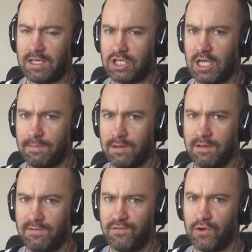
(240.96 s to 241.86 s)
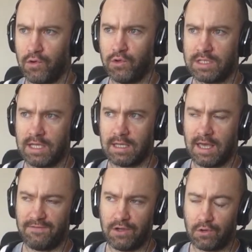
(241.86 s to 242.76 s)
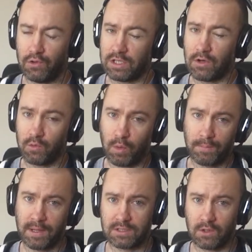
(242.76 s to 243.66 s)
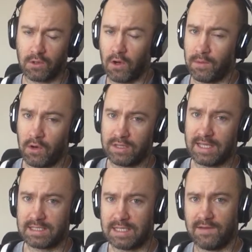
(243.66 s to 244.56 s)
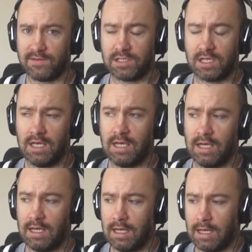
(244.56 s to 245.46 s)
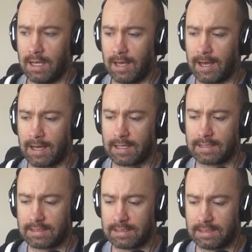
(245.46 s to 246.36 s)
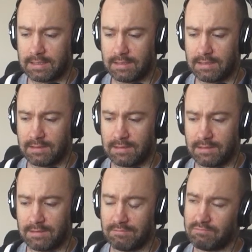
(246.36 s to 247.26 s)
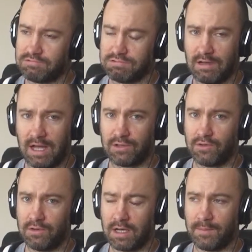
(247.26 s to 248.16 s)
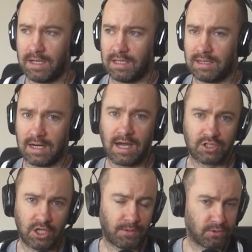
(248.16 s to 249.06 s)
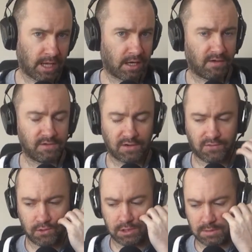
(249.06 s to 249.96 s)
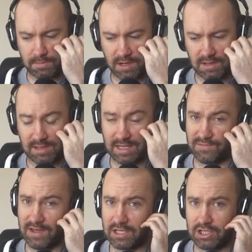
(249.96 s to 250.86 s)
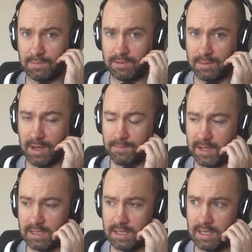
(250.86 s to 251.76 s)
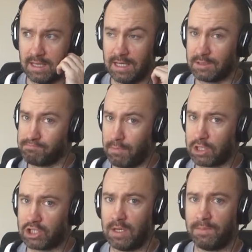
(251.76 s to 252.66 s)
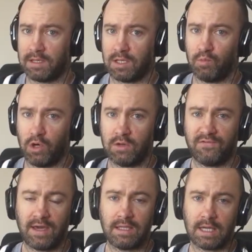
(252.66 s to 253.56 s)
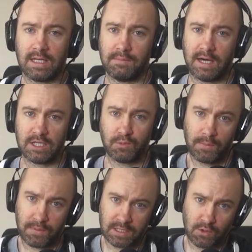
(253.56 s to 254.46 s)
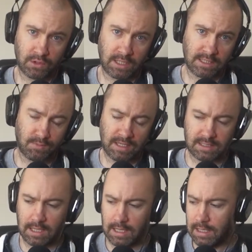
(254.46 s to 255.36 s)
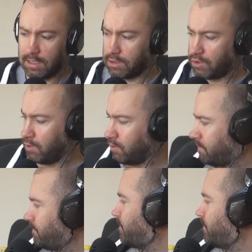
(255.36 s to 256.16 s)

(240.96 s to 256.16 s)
cheap for hosting if you're hosting on WordPress.com on their servers. And I don't know, there are cheaper alternatives, of course, but that's very cheap in my opinion. It's much cheaper than what you'll find in the managed WordPress hosting space. So,